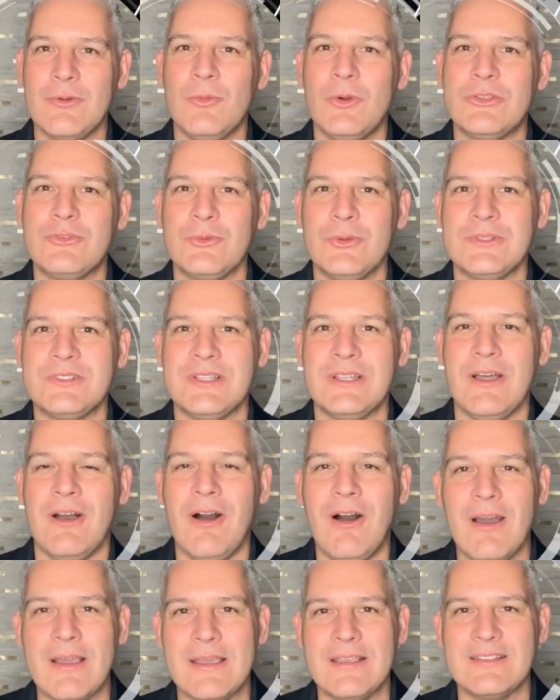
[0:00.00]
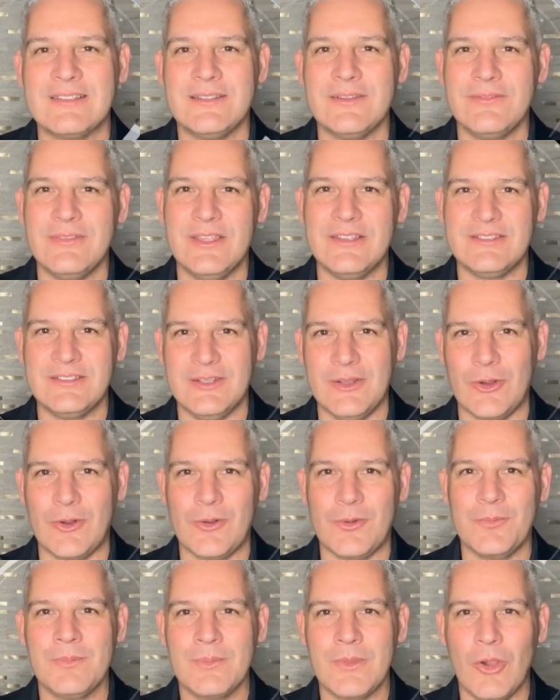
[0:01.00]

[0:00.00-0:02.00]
which was in August of this year.